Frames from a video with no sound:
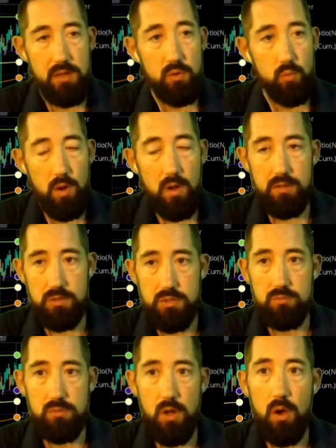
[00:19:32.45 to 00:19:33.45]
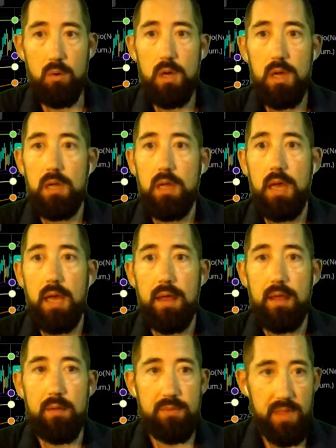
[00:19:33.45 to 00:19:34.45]
you want to know
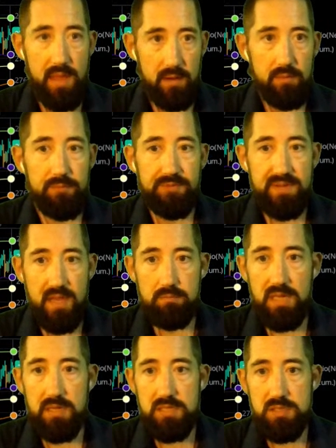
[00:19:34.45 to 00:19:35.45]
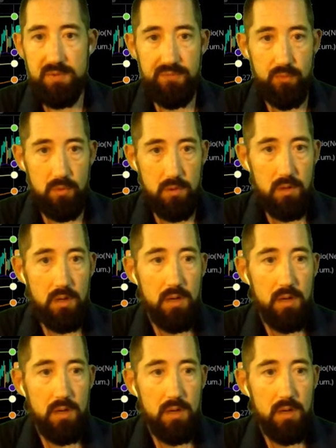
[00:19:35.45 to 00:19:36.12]
that 10 minutes before